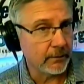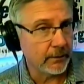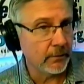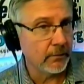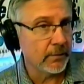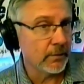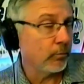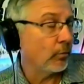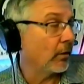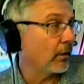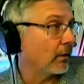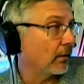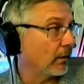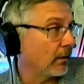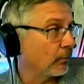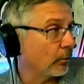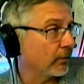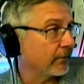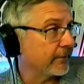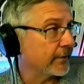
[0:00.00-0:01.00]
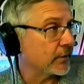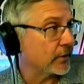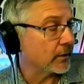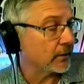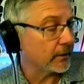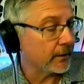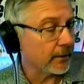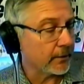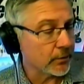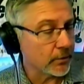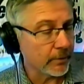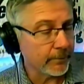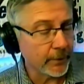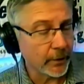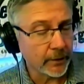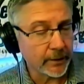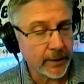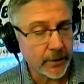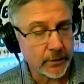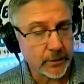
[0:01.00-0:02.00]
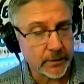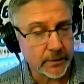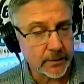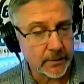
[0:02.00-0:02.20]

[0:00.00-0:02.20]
use water a lot more efficiently on drip irrigation.